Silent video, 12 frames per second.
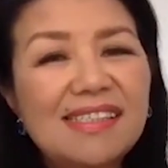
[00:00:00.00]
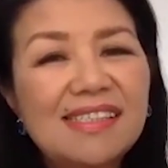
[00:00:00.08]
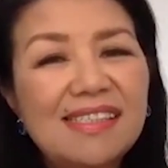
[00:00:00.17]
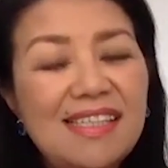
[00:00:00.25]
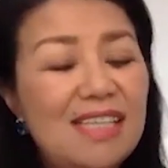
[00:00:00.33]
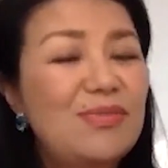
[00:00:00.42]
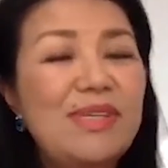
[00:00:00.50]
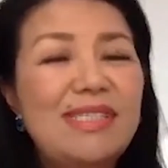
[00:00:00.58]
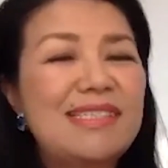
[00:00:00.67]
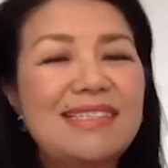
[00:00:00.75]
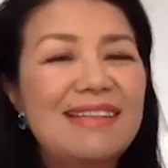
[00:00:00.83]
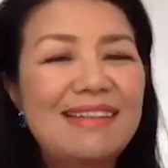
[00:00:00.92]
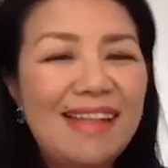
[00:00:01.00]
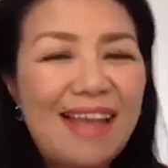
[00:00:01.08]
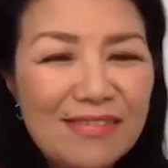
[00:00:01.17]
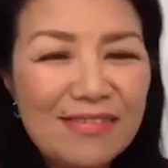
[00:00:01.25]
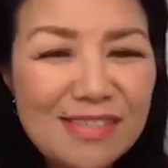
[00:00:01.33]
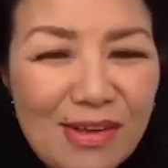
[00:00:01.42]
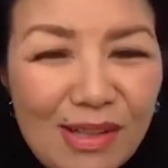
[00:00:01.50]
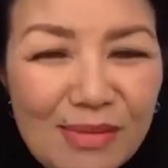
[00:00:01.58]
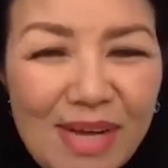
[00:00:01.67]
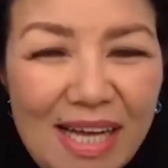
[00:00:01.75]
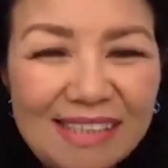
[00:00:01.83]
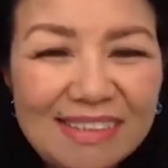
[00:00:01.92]
That's mm-hmm. what life is all
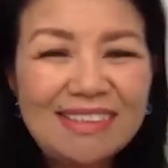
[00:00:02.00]
about.